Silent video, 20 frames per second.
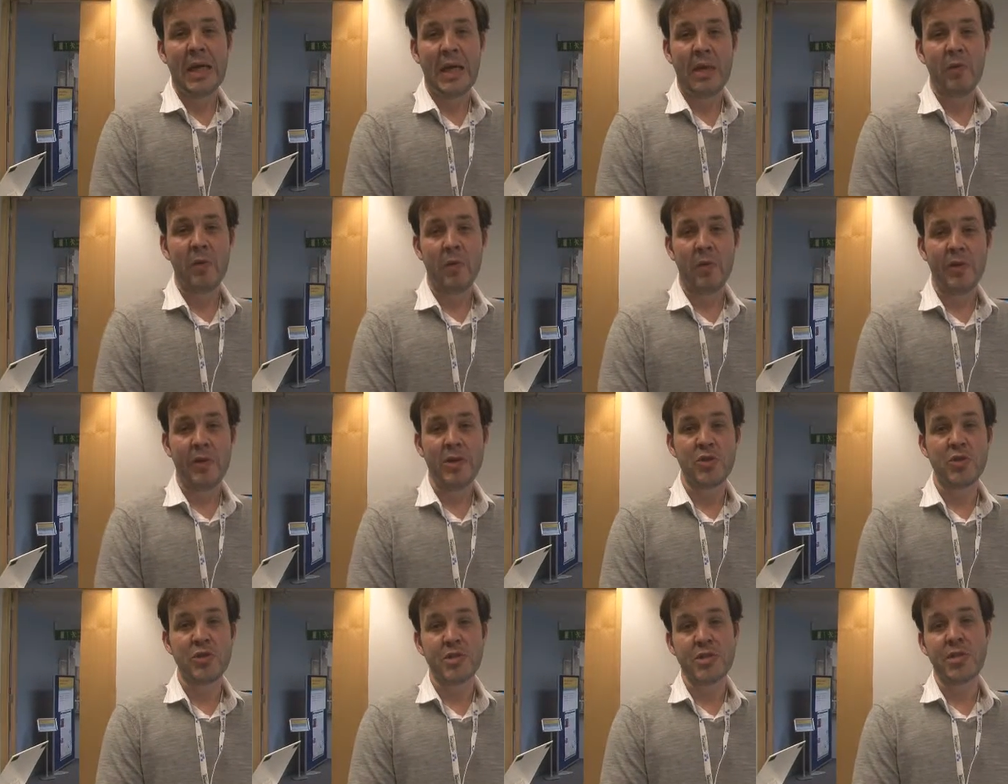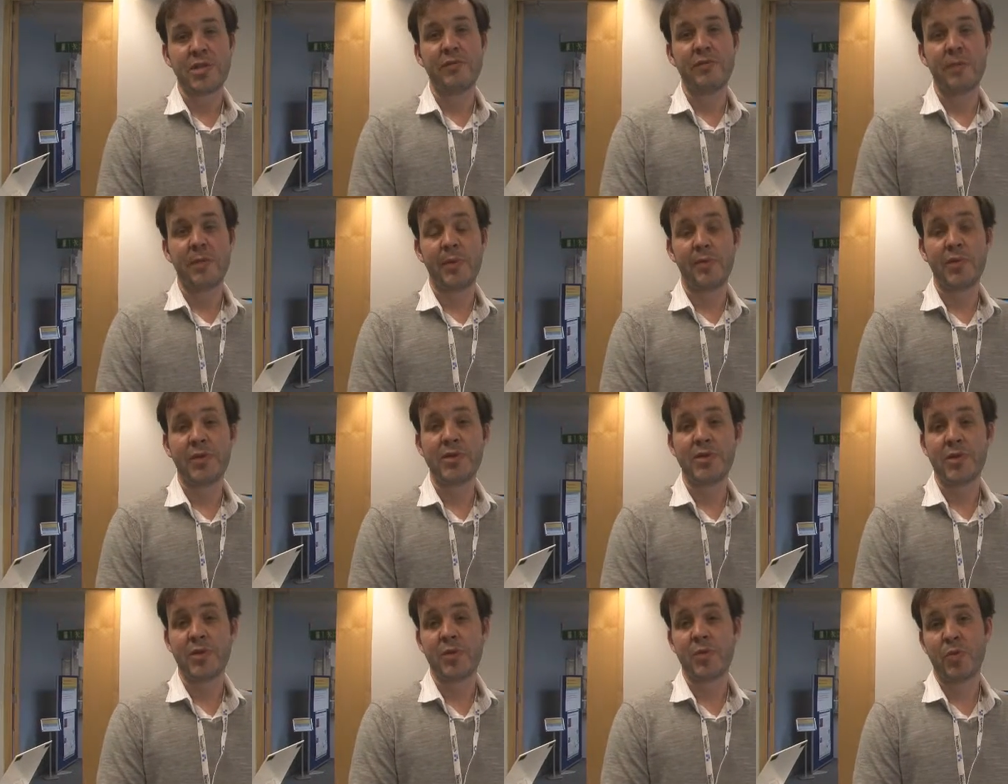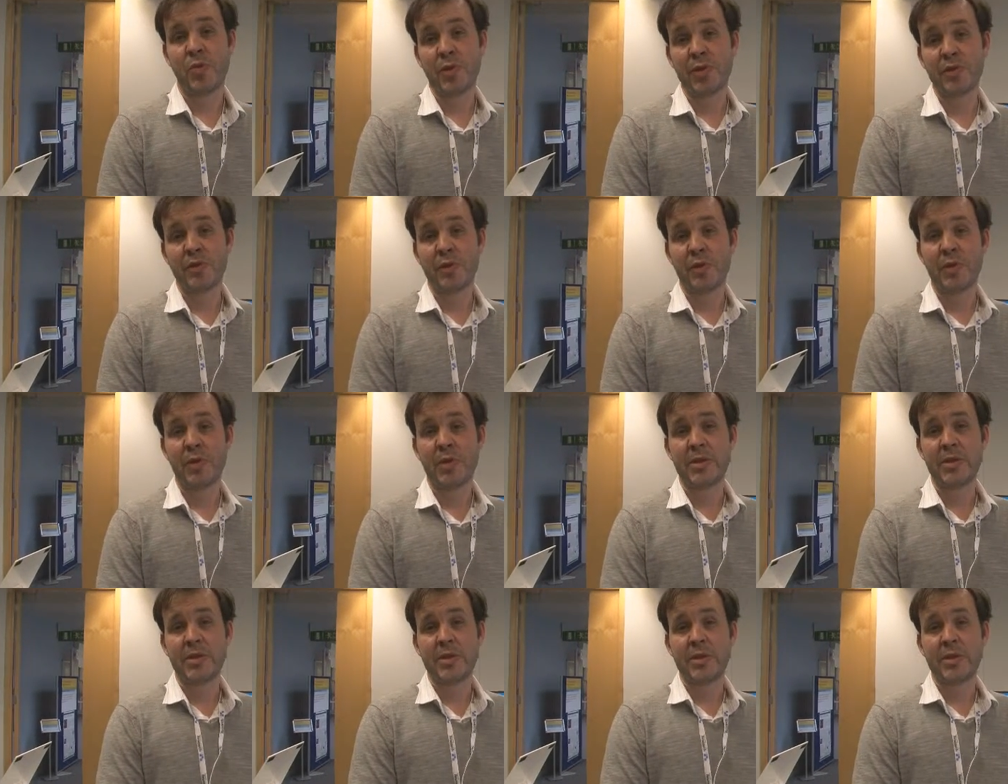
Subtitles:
And what we're interested in from a research point of view is